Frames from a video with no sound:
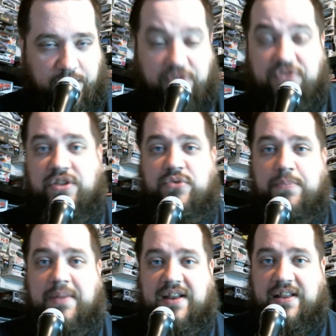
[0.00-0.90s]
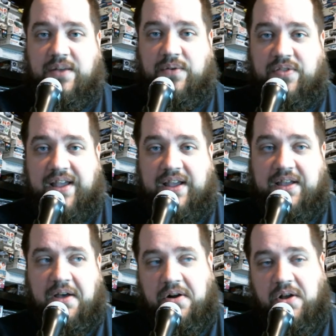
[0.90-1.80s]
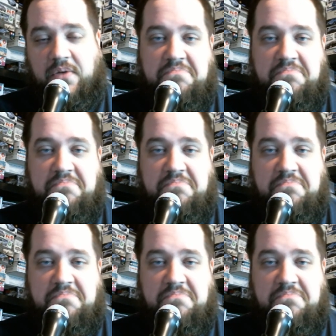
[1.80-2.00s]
Usually this would be dealing with, like, I don't